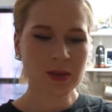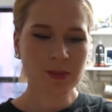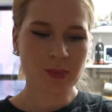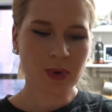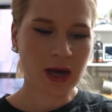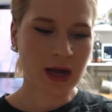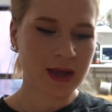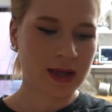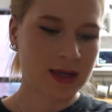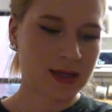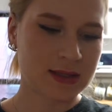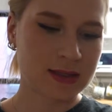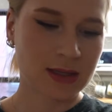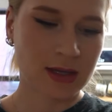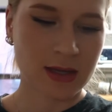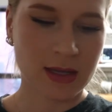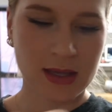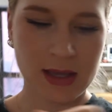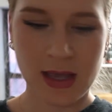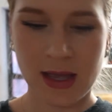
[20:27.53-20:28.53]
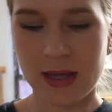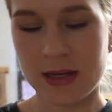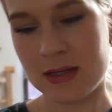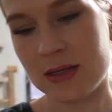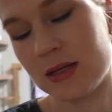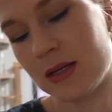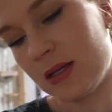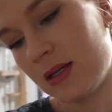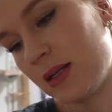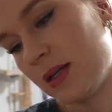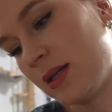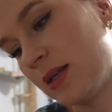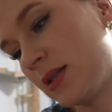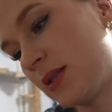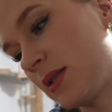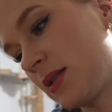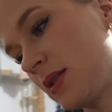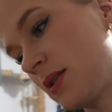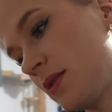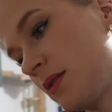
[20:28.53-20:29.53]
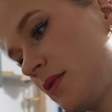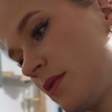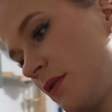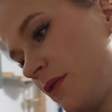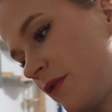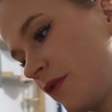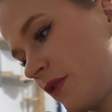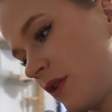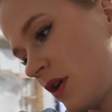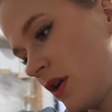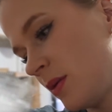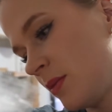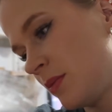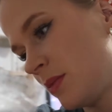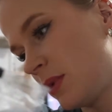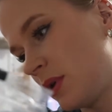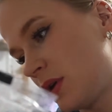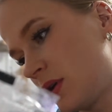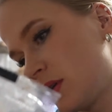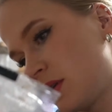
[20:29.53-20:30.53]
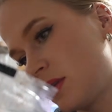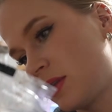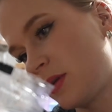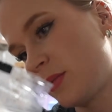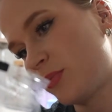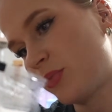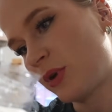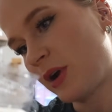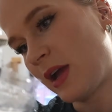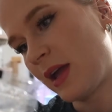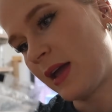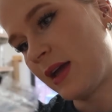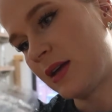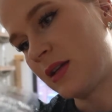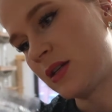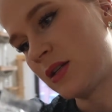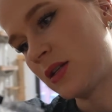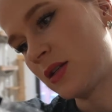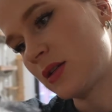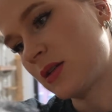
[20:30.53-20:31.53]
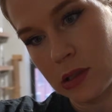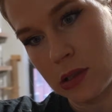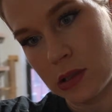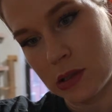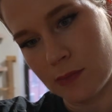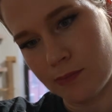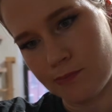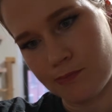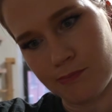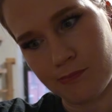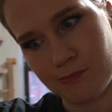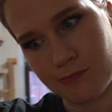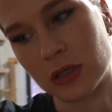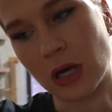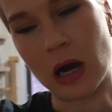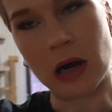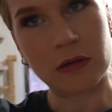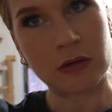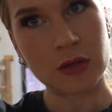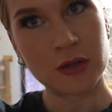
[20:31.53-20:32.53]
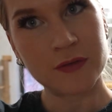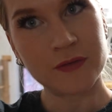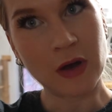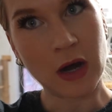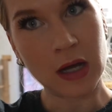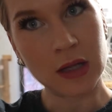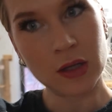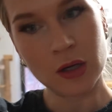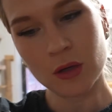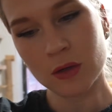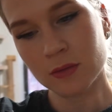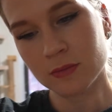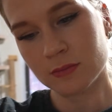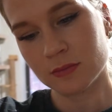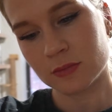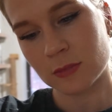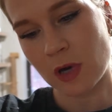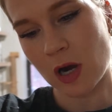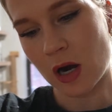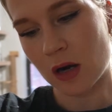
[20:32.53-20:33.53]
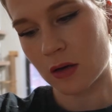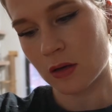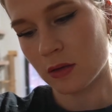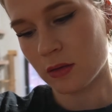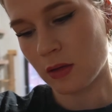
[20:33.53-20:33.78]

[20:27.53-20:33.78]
buy it again. It is from the brand Garo follow? Garo